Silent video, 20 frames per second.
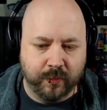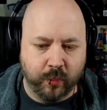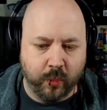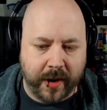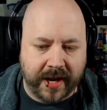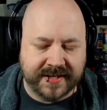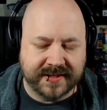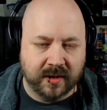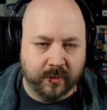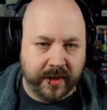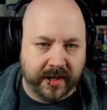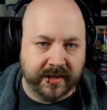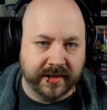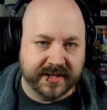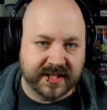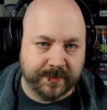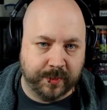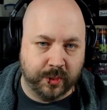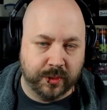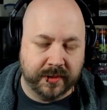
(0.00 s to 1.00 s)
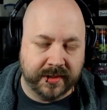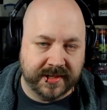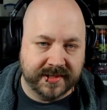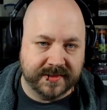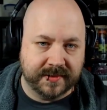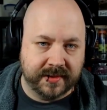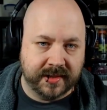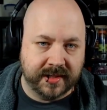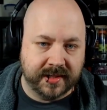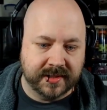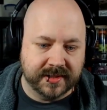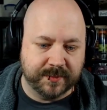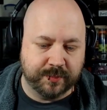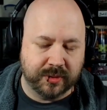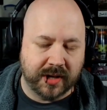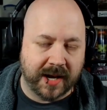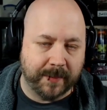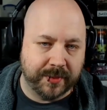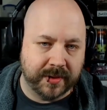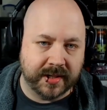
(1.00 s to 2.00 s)
ways that we can explore these
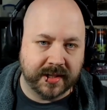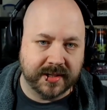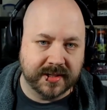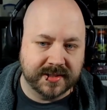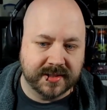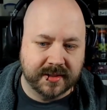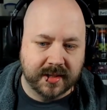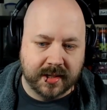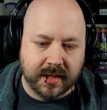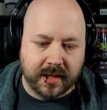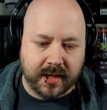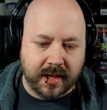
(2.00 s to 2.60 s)
properties